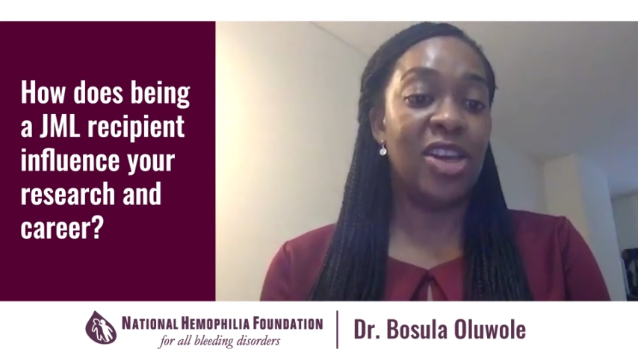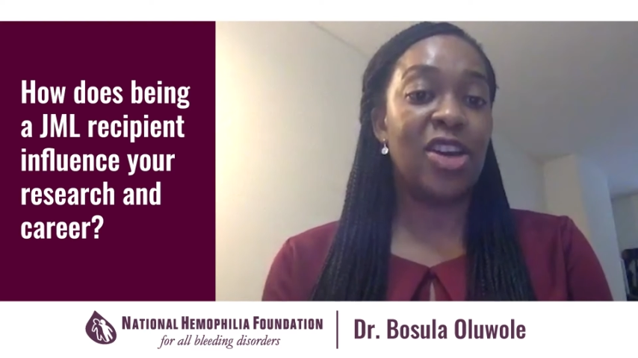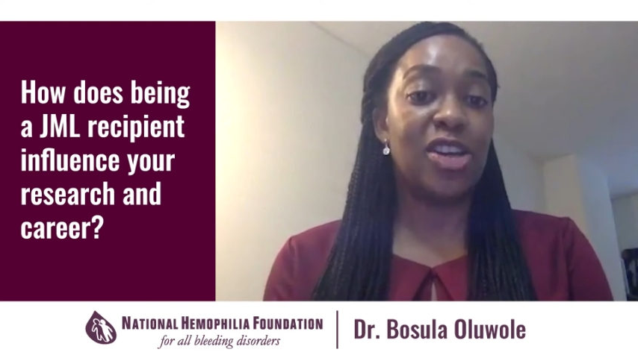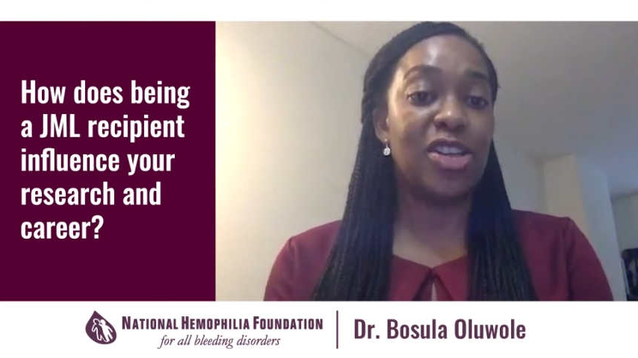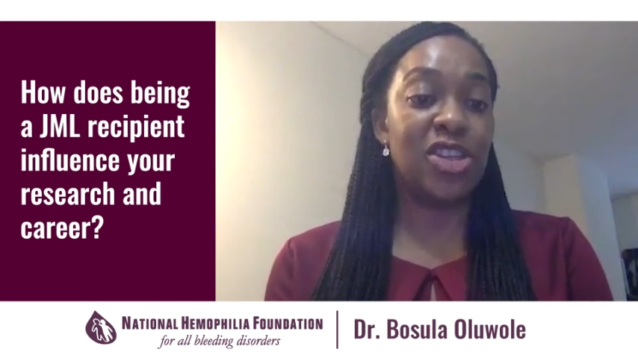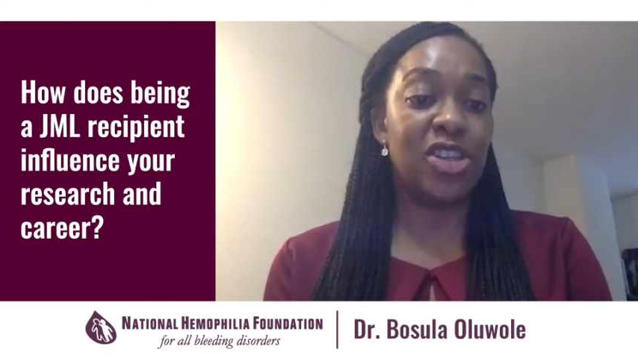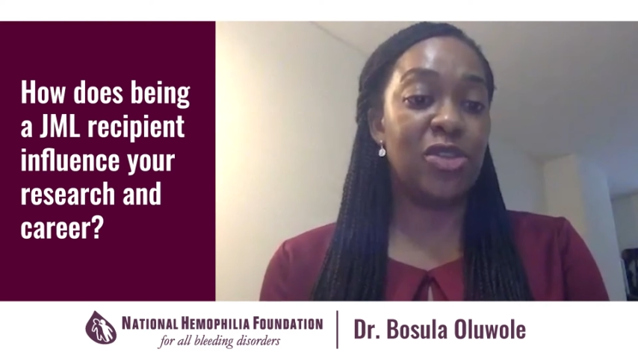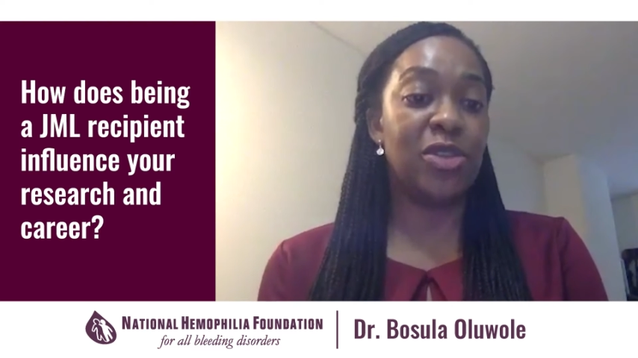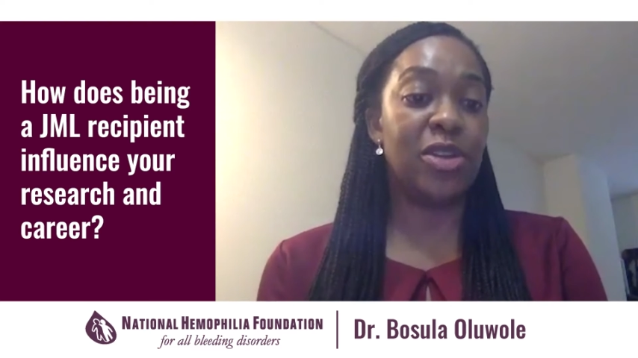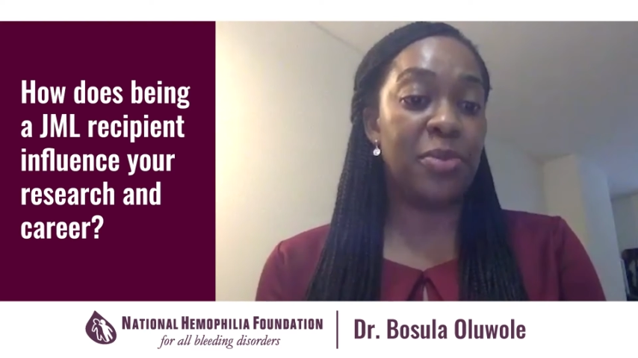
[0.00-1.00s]

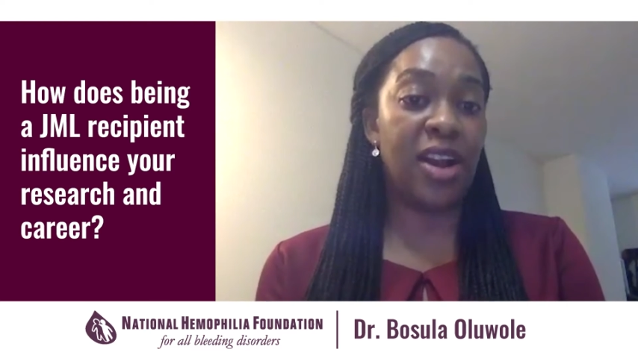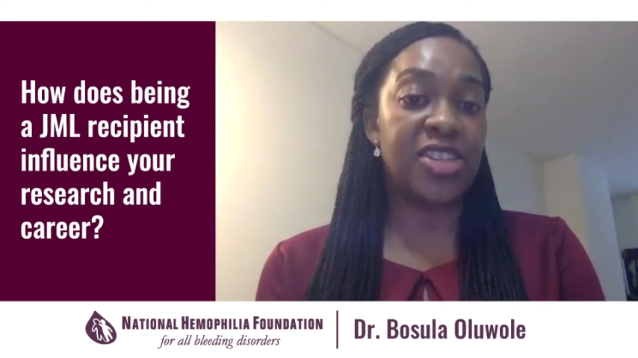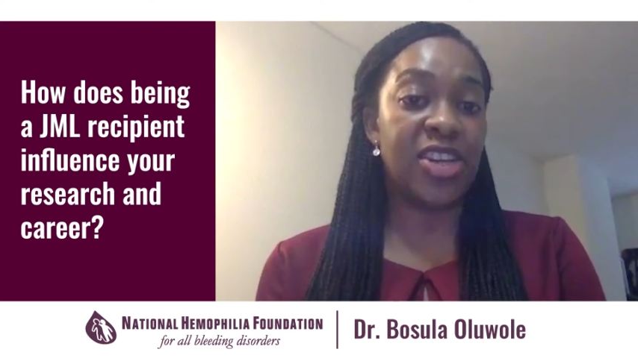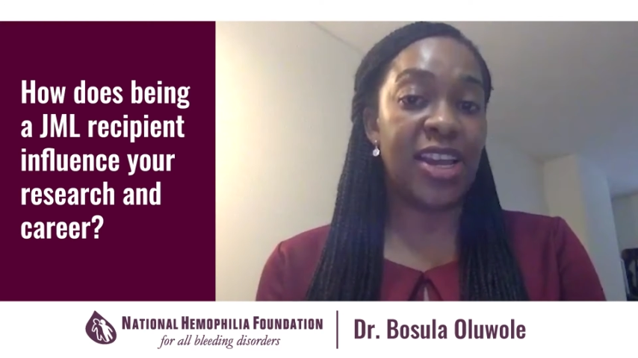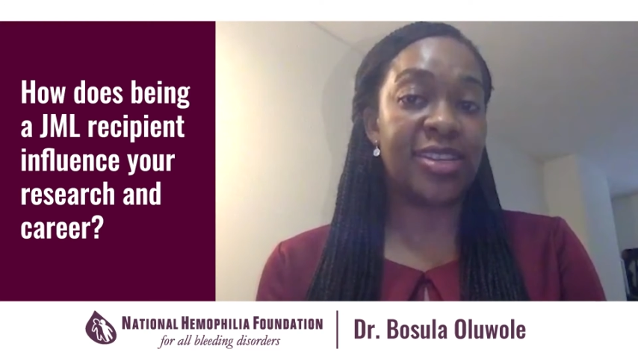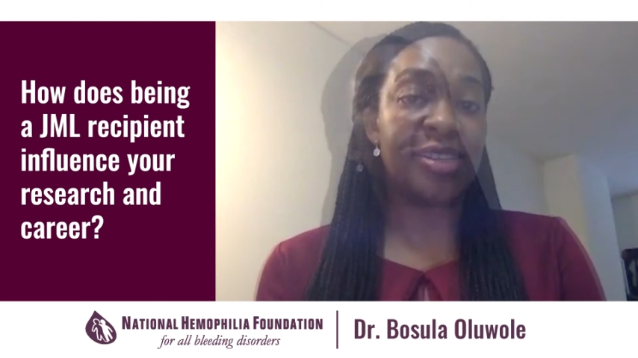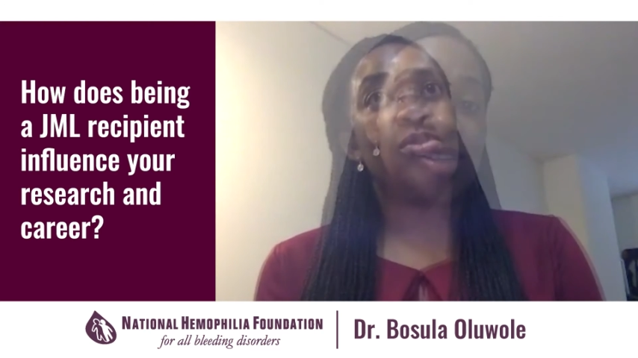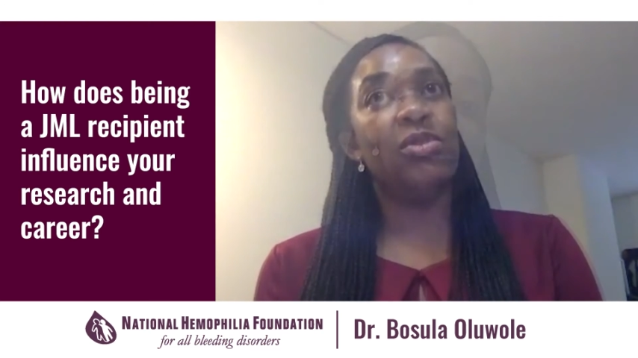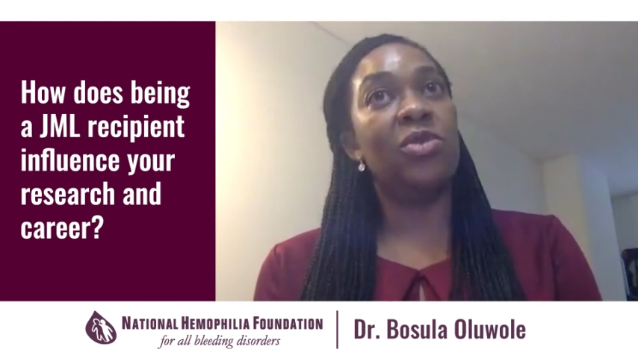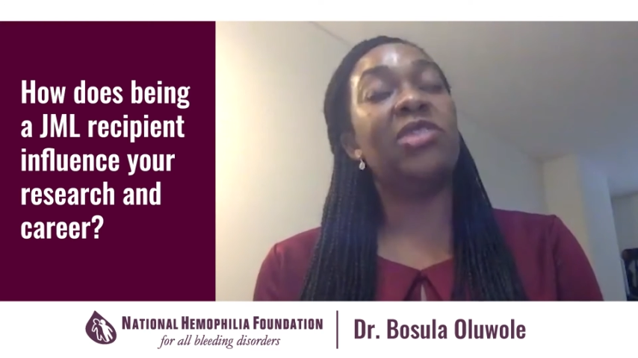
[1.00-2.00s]
continue the project.
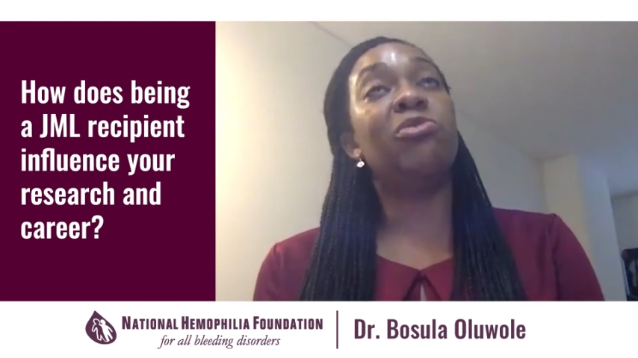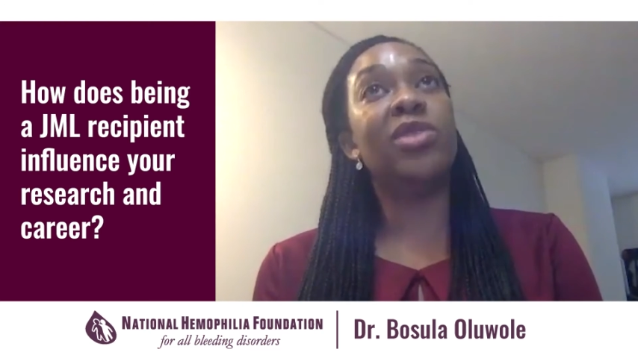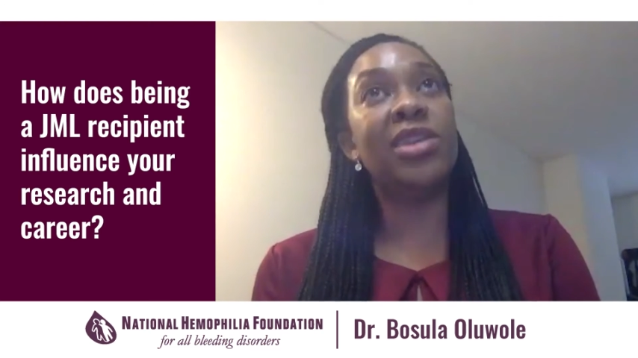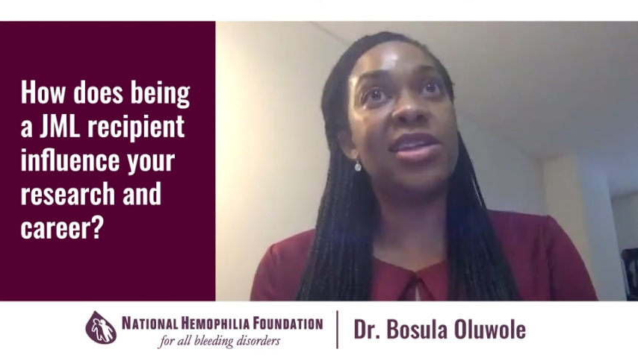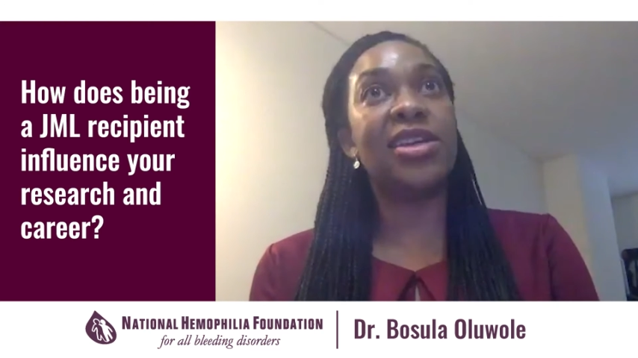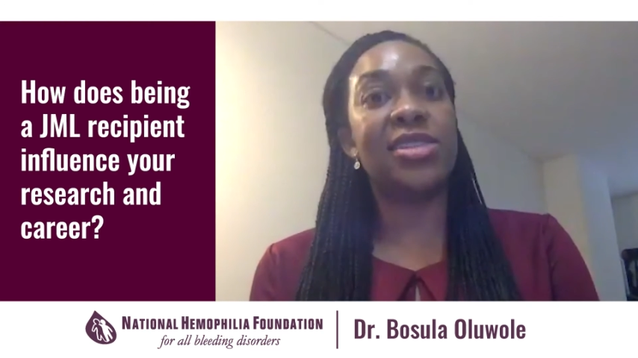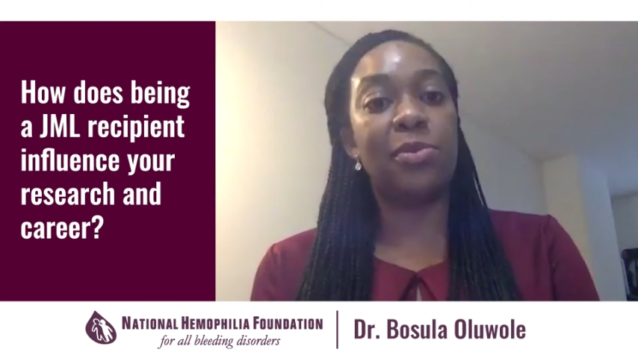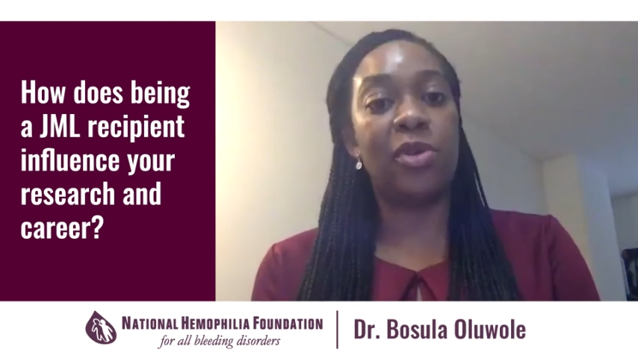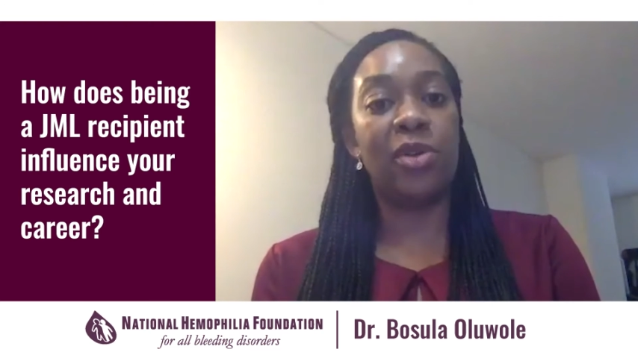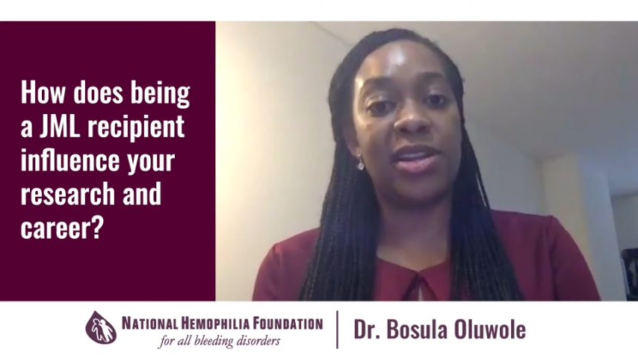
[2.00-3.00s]
It really is
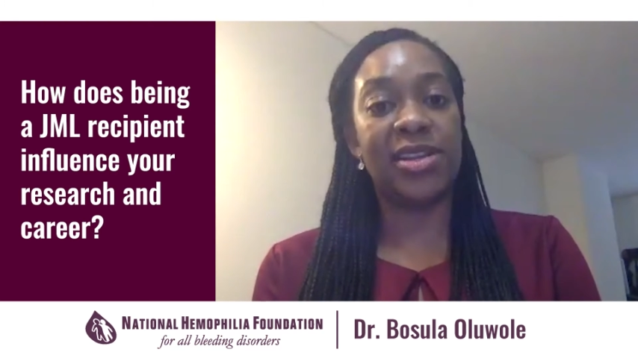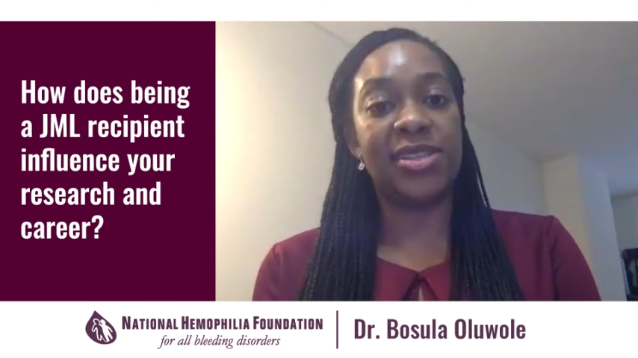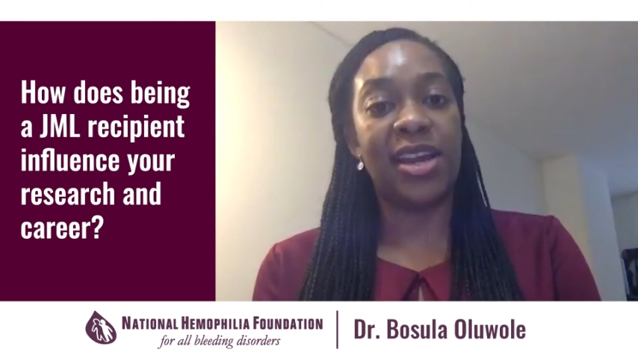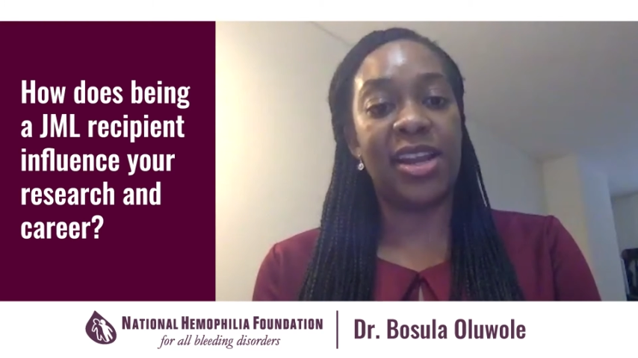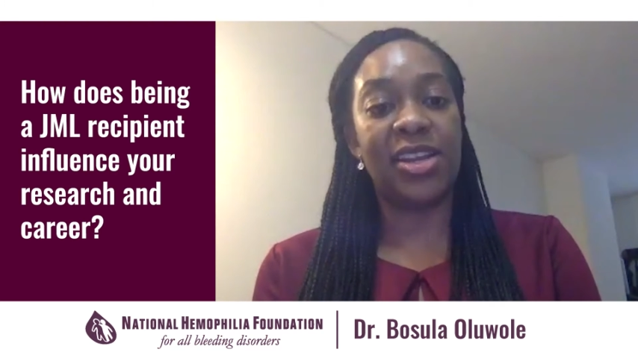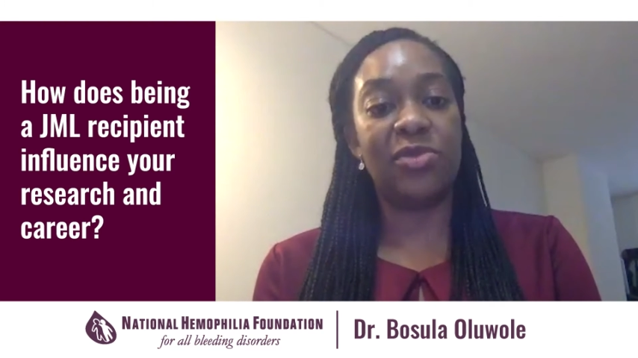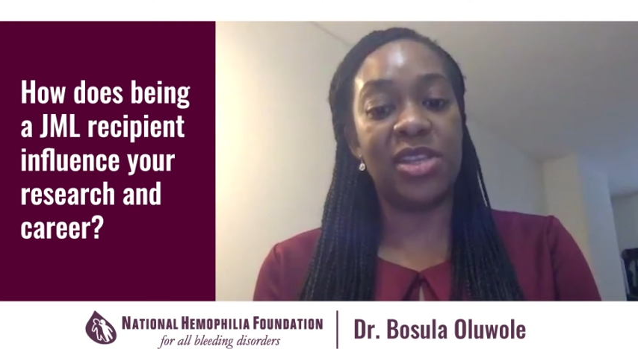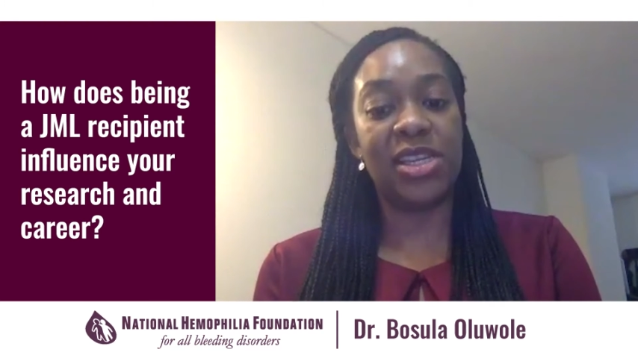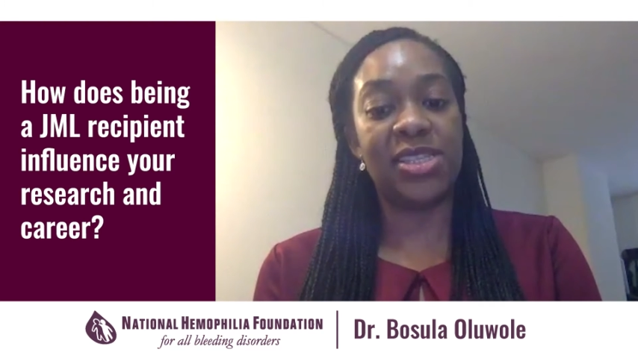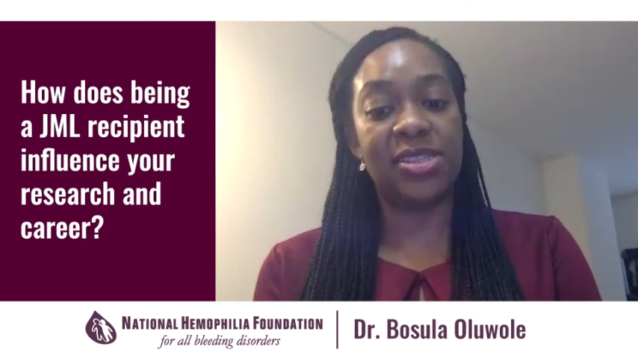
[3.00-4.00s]
important is that
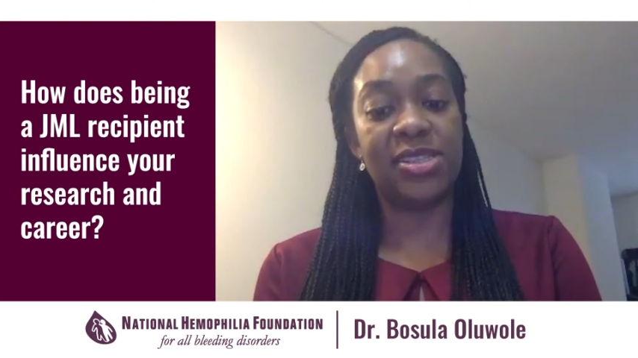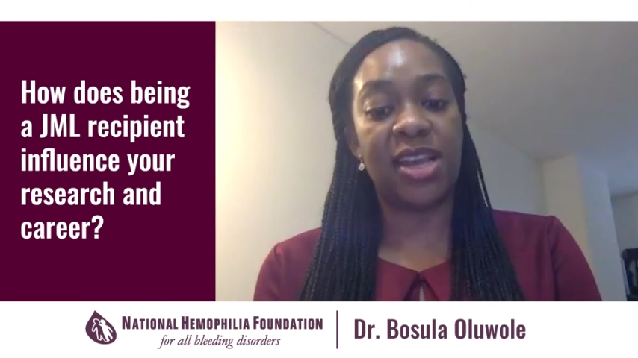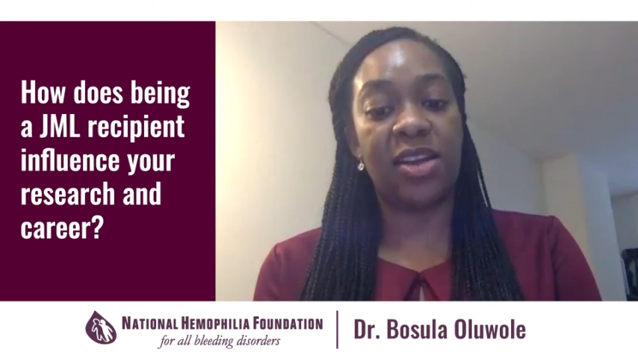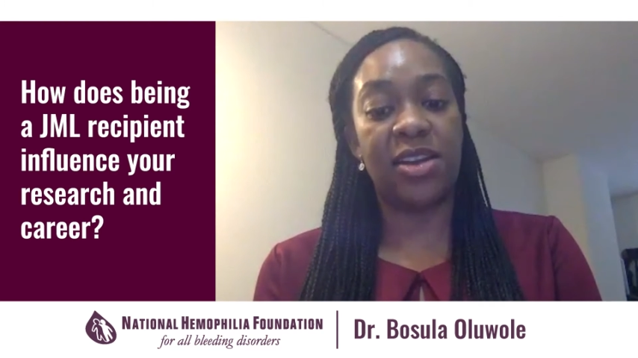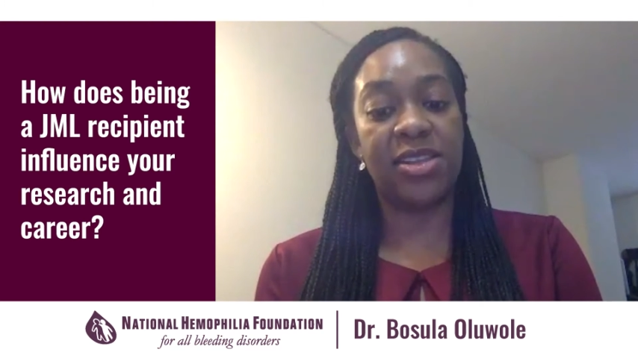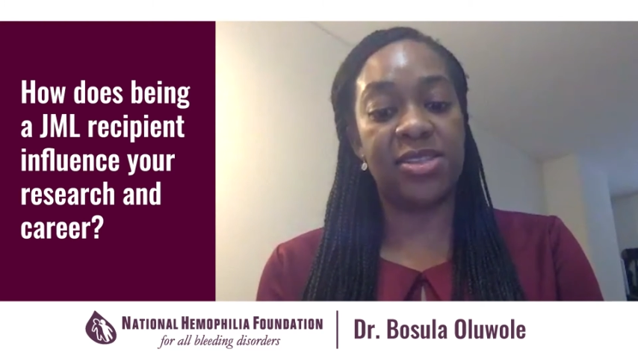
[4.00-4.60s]
it